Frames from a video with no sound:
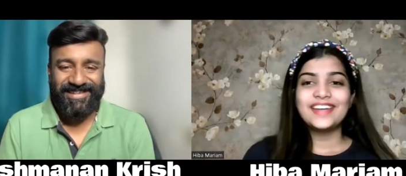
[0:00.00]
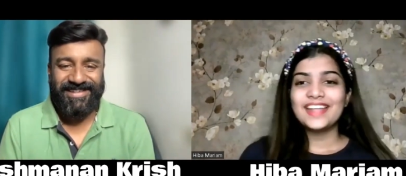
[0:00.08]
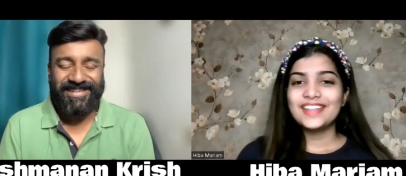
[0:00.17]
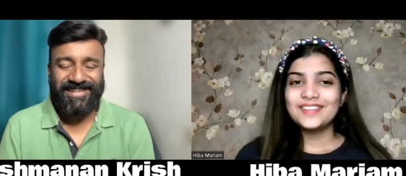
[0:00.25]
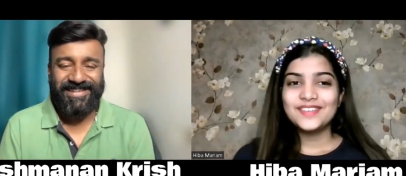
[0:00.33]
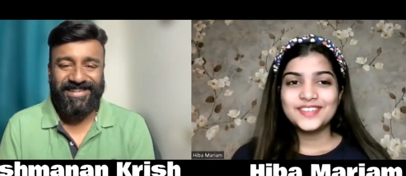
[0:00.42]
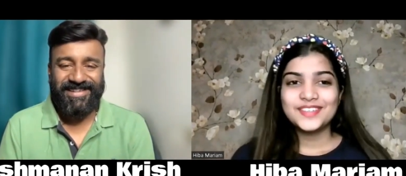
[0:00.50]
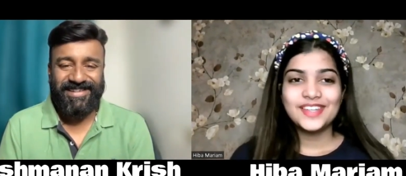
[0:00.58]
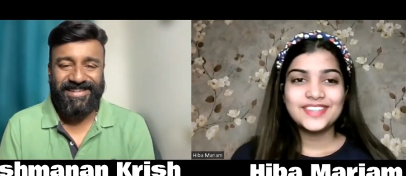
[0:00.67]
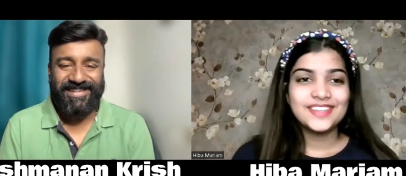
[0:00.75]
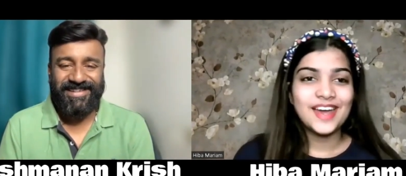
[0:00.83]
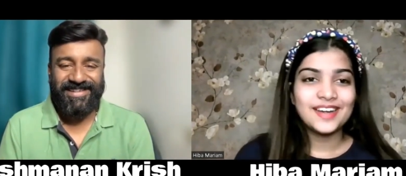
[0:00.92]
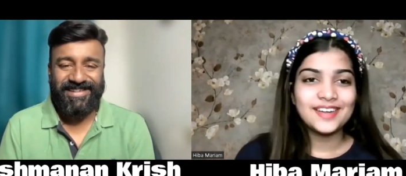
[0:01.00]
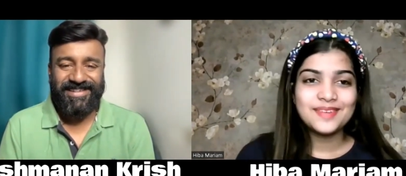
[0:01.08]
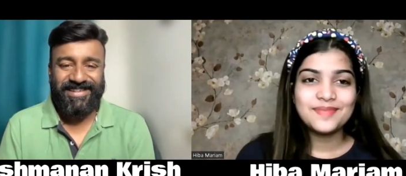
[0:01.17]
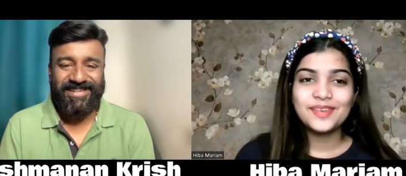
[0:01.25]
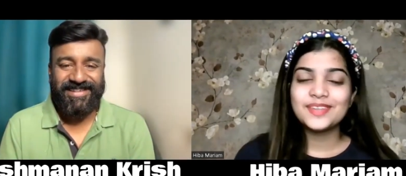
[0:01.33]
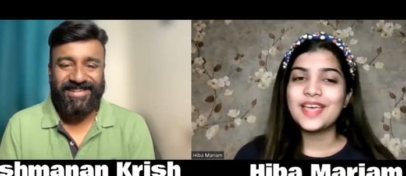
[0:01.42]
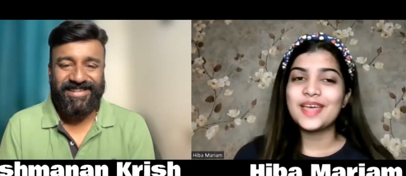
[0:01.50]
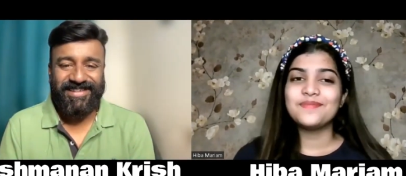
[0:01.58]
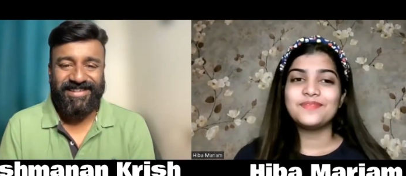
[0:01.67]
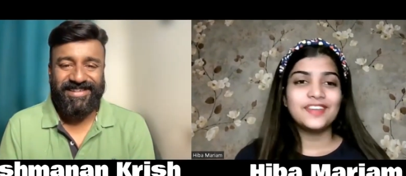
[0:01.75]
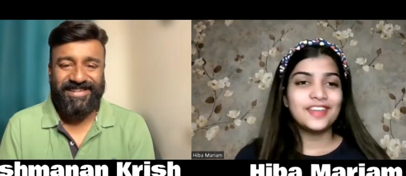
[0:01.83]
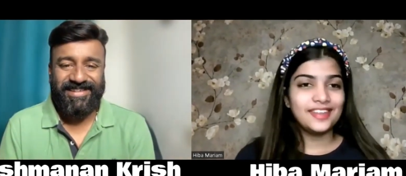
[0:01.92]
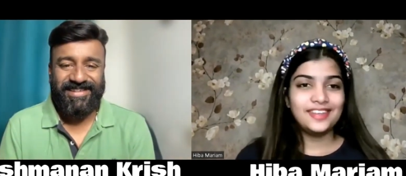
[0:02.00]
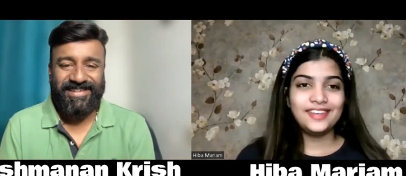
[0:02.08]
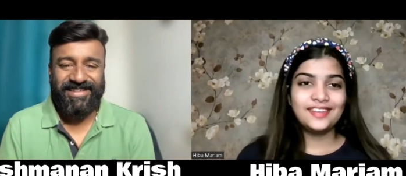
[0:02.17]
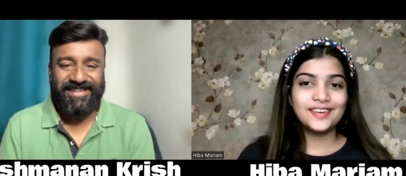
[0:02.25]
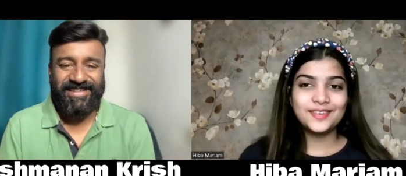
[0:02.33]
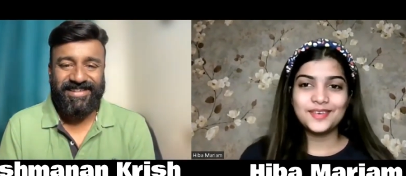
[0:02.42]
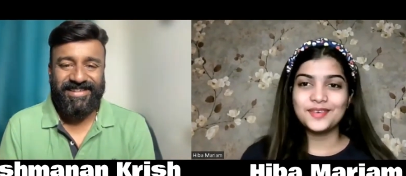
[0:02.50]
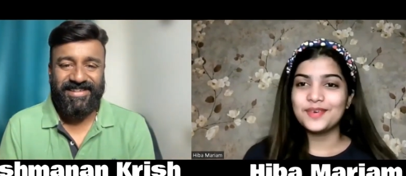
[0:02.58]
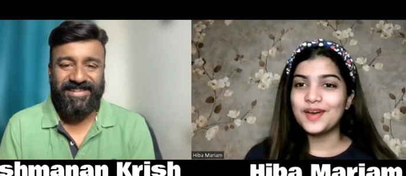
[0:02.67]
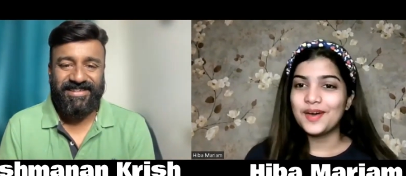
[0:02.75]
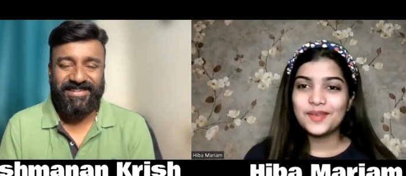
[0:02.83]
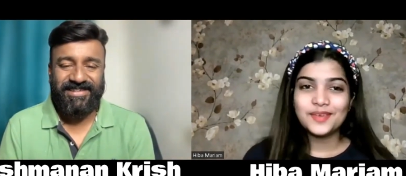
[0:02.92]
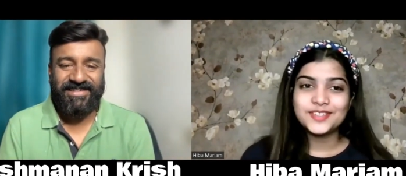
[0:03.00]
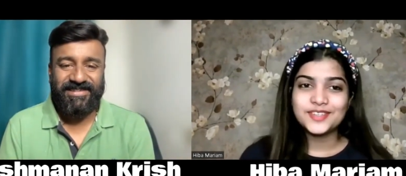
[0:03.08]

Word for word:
Speaker 1: said, I think you should get started because I'm very eager to know how your